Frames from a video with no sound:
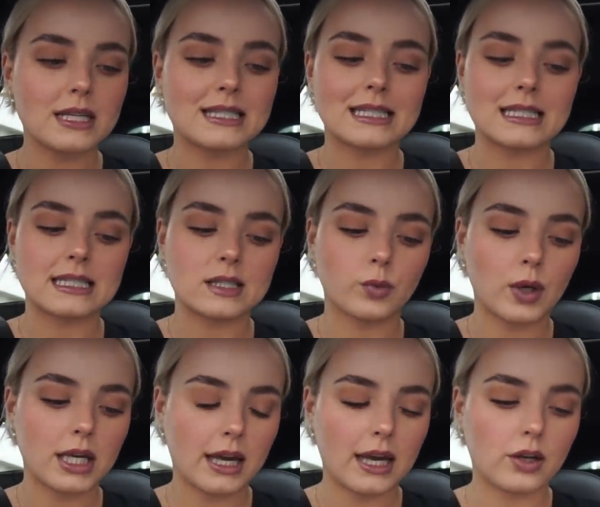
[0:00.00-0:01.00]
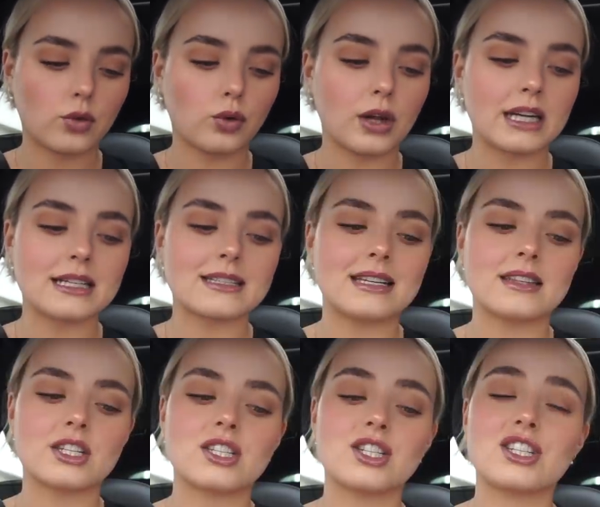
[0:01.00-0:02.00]
It says soy candle and it's in
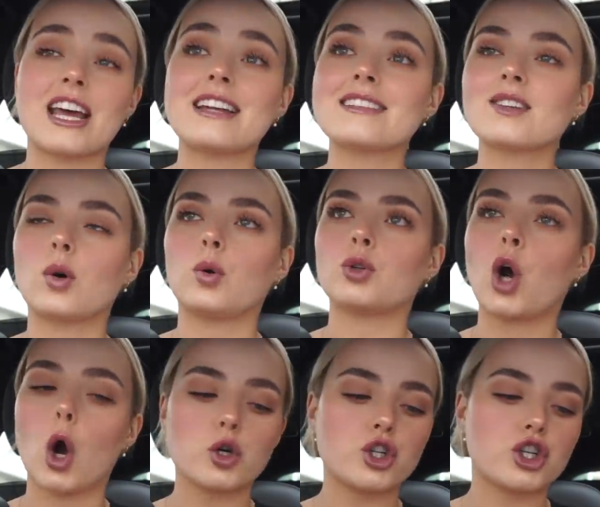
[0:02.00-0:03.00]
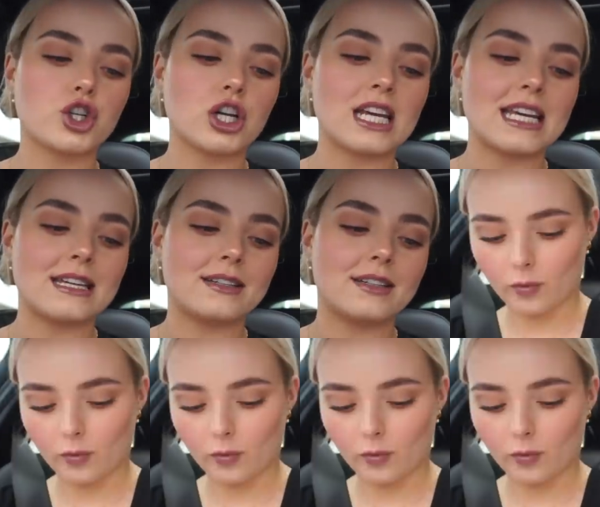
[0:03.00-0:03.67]
this scent called Oceanique.